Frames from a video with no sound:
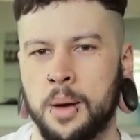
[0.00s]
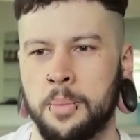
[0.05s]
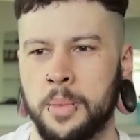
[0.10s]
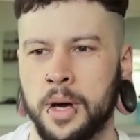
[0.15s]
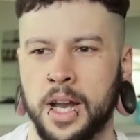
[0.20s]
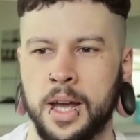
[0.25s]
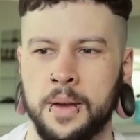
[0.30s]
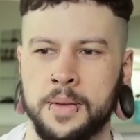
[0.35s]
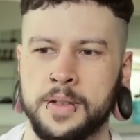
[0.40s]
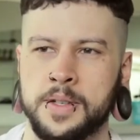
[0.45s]
My
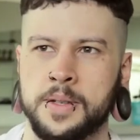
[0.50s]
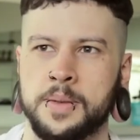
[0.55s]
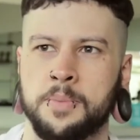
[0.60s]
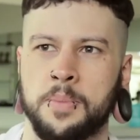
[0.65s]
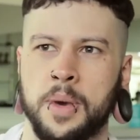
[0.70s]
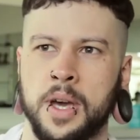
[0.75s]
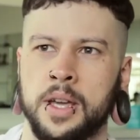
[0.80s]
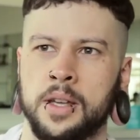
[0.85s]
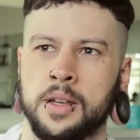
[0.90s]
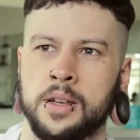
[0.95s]
name's
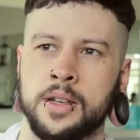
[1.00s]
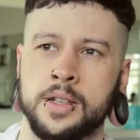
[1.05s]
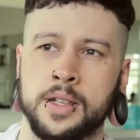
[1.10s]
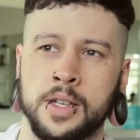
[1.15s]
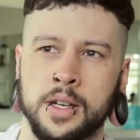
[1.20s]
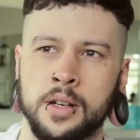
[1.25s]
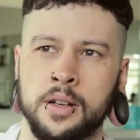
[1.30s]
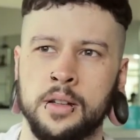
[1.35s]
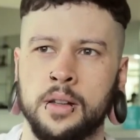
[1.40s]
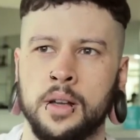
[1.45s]
Pete
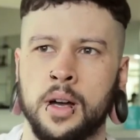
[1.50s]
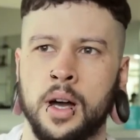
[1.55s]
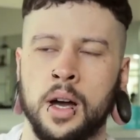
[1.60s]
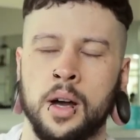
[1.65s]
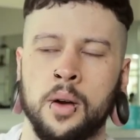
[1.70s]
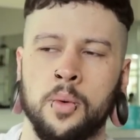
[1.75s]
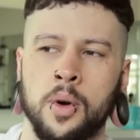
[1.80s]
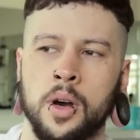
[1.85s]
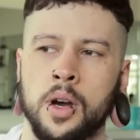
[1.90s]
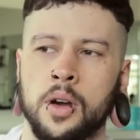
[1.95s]
Koziell.
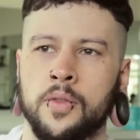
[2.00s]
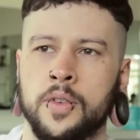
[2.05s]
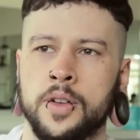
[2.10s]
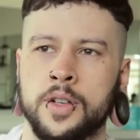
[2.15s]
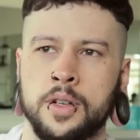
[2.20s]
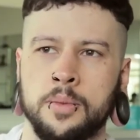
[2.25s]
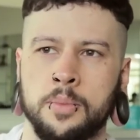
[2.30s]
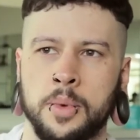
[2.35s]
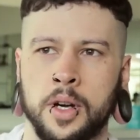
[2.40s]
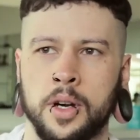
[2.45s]
I work for
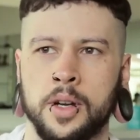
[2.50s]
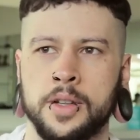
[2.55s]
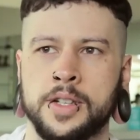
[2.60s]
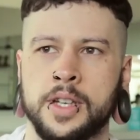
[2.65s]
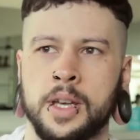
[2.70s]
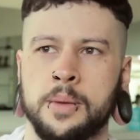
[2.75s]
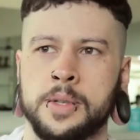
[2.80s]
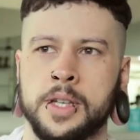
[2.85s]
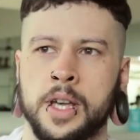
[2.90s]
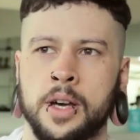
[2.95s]
Chumba
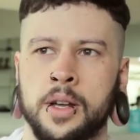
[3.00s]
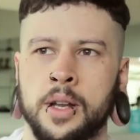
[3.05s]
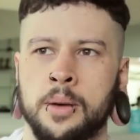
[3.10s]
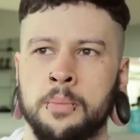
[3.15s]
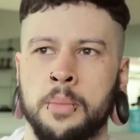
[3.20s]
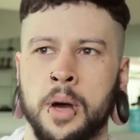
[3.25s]
Salon in